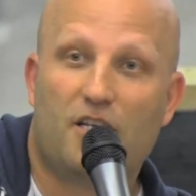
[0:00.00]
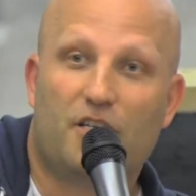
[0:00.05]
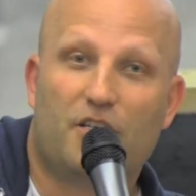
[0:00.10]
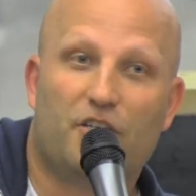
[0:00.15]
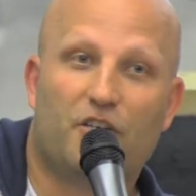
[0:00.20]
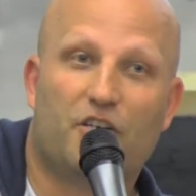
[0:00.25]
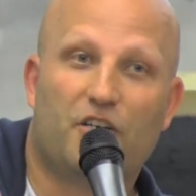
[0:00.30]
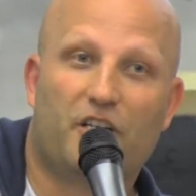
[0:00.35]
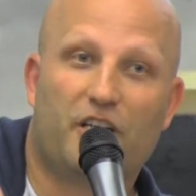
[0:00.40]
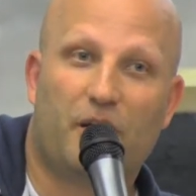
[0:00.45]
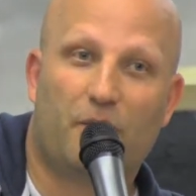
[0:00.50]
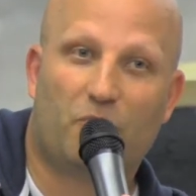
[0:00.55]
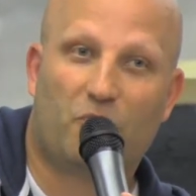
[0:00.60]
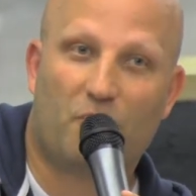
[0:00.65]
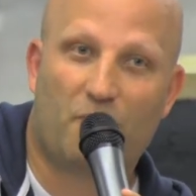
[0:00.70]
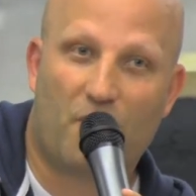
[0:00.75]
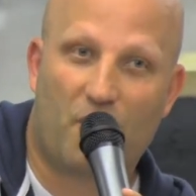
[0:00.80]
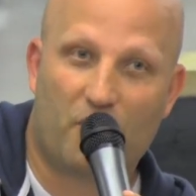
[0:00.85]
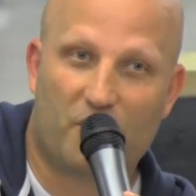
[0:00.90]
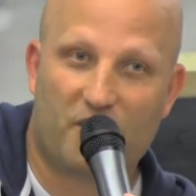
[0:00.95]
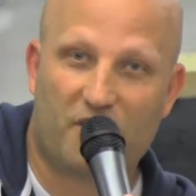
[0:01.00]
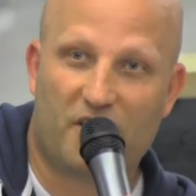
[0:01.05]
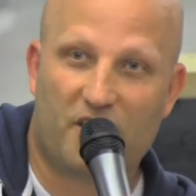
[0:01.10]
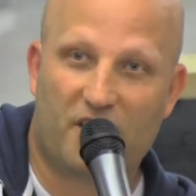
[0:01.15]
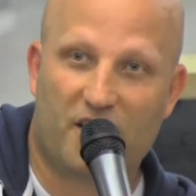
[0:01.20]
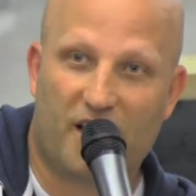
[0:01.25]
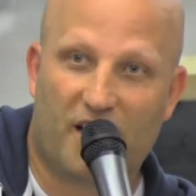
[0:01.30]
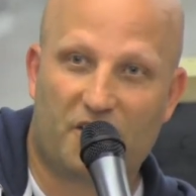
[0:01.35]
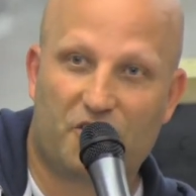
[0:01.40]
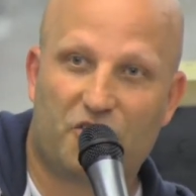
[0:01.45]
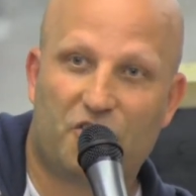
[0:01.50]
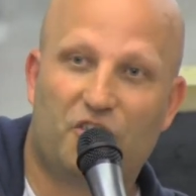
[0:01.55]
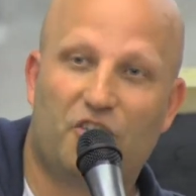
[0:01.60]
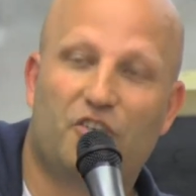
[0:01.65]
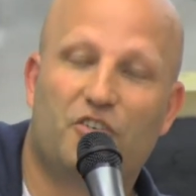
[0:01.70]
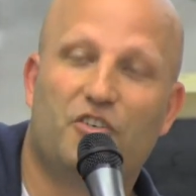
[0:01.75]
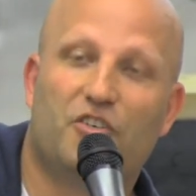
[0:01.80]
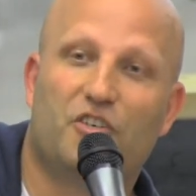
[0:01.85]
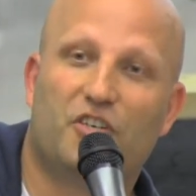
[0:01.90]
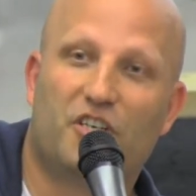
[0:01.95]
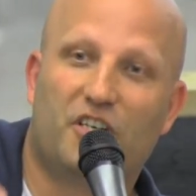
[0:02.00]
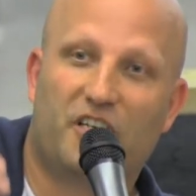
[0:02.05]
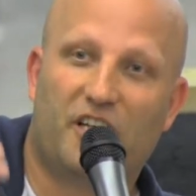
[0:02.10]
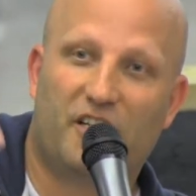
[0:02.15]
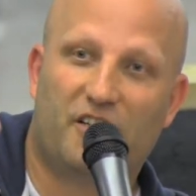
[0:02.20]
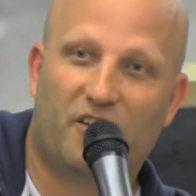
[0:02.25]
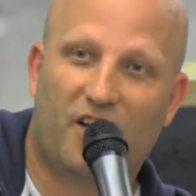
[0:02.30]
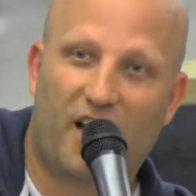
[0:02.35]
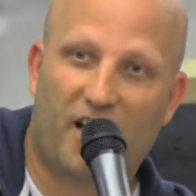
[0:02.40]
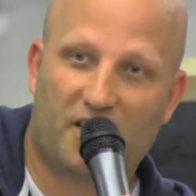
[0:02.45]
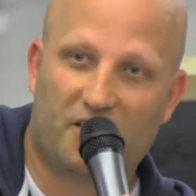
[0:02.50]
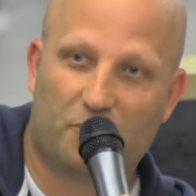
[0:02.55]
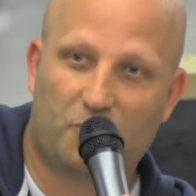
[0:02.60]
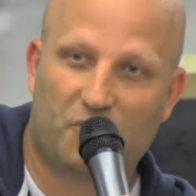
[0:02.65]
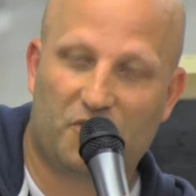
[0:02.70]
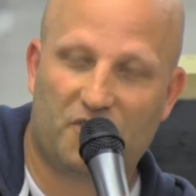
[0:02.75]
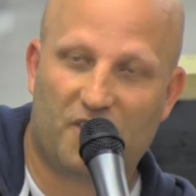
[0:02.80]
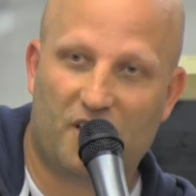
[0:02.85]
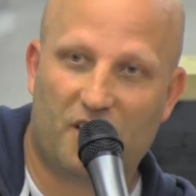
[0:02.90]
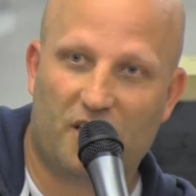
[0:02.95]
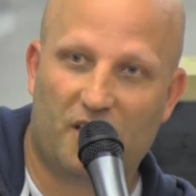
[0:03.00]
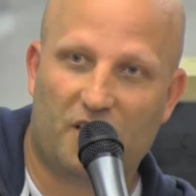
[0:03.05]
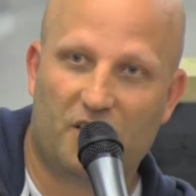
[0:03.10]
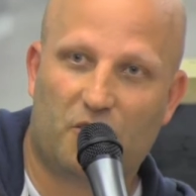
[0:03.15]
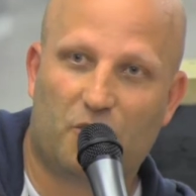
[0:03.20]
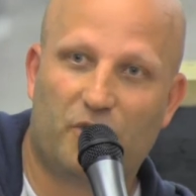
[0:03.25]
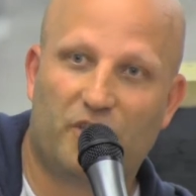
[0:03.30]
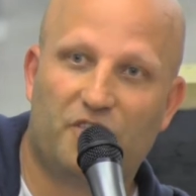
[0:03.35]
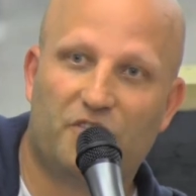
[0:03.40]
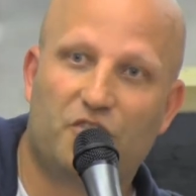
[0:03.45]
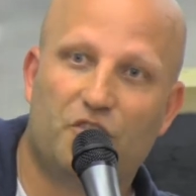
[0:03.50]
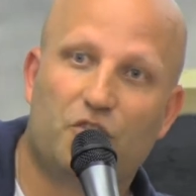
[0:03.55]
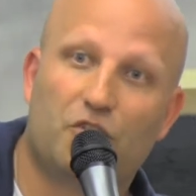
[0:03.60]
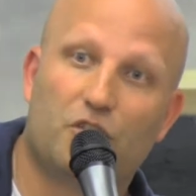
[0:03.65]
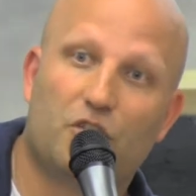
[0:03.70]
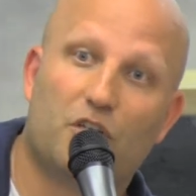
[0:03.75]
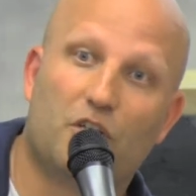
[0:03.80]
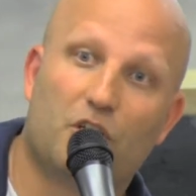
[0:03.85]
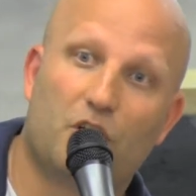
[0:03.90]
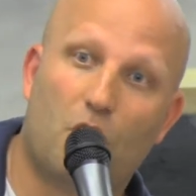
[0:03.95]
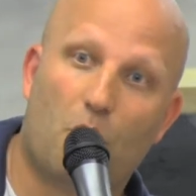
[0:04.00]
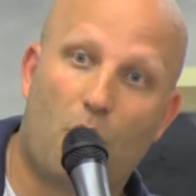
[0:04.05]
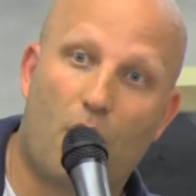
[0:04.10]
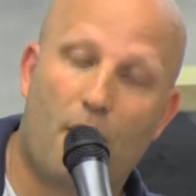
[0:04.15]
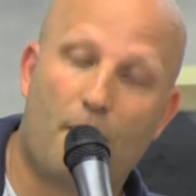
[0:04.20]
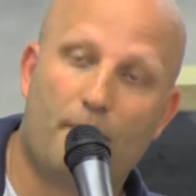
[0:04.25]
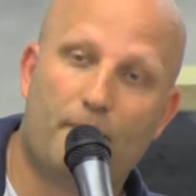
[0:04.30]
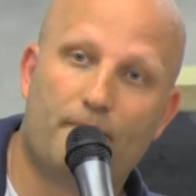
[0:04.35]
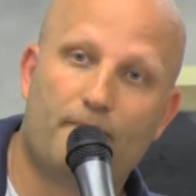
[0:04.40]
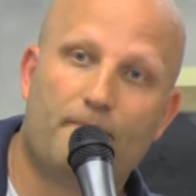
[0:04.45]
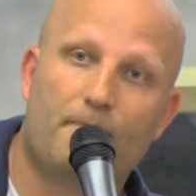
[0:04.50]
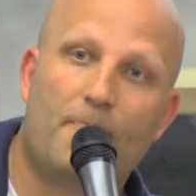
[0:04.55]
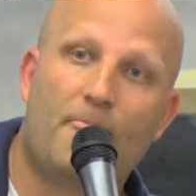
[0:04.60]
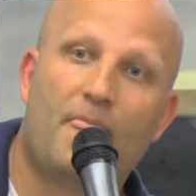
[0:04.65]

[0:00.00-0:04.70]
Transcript: You're going to get promoted the next year, you're going to get your X percent increase, and you're going to go up.